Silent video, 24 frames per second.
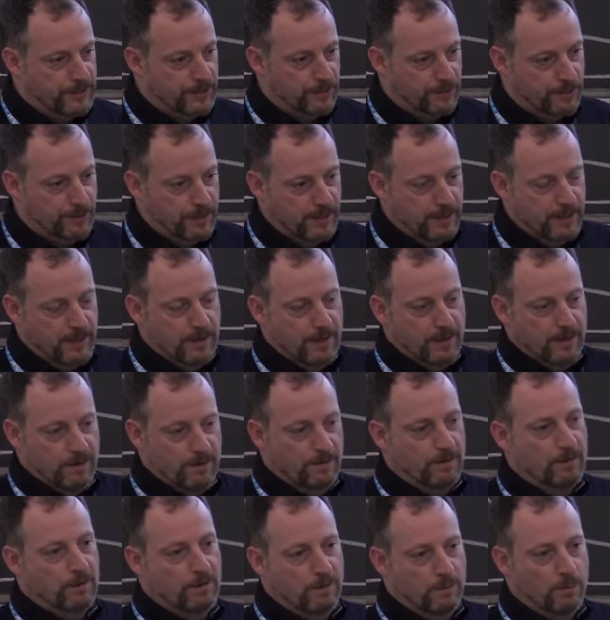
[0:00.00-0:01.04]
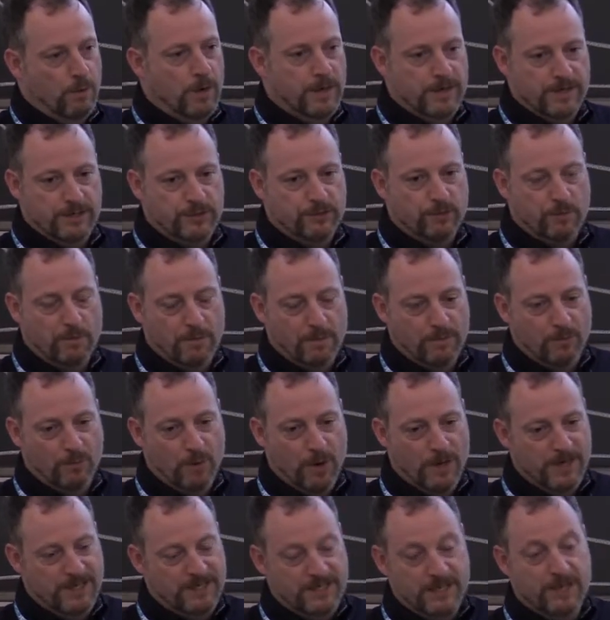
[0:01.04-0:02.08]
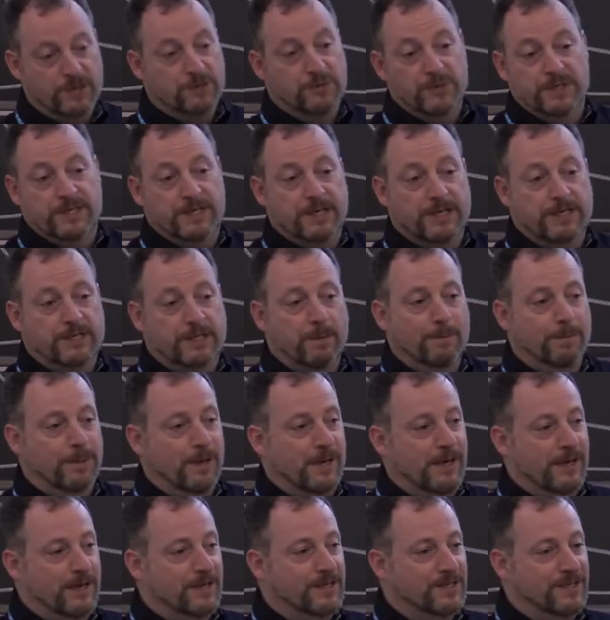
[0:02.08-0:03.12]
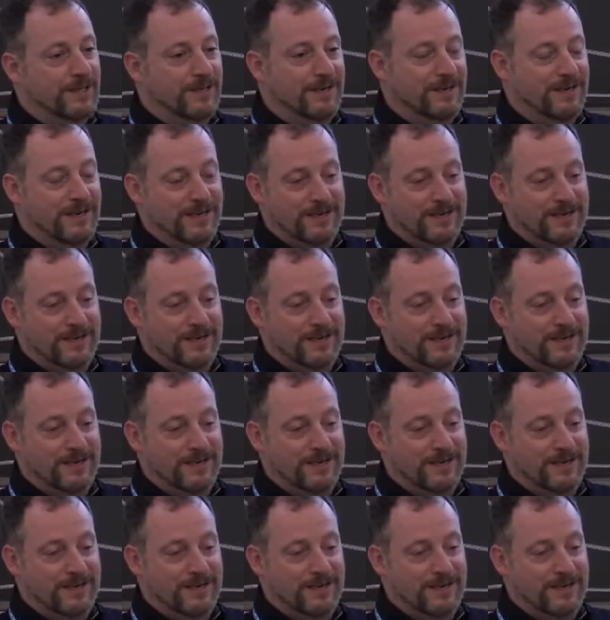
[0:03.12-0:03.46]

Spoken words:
So what is interesting simply is that